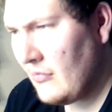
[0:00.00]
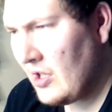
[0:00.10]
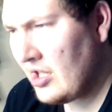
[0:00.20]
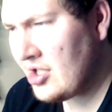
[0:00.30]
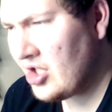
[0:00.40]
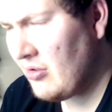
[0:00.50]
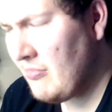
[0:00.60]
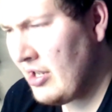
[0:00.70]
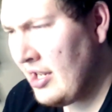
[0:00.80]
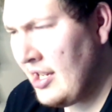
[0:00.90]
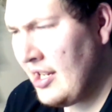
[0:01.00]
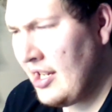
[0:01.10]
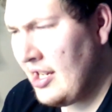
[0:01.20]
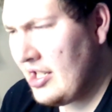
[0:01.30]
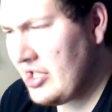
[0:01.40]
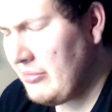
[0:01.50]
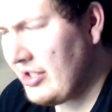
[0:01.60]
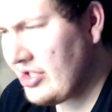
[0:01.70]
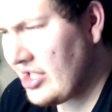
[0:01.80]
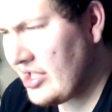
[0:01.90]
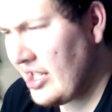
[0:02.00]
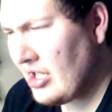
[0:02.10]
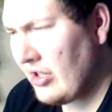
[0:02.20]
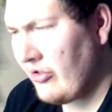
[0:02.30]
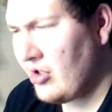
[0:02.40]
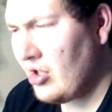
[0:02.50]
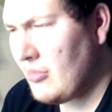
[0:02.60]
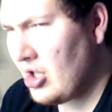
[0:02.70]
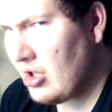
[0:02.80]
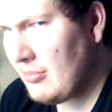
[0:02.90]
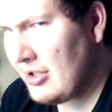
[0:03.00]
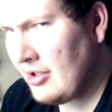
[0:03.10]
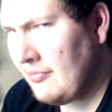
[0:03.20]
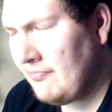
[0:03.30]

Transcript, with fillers: Costume. She wears a set of chrome armor.